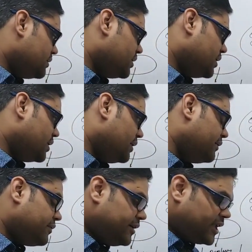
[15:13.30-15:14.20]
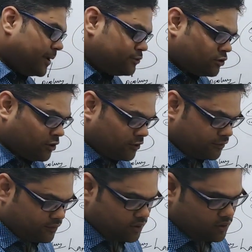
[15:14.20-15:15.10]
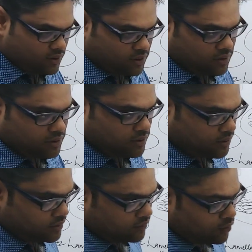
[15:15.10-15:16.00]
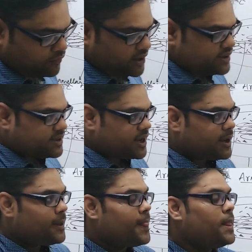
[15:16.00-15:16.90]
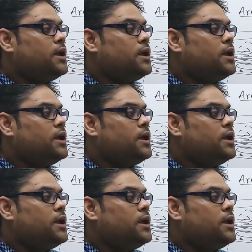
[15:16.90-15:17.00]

the different types of what we can say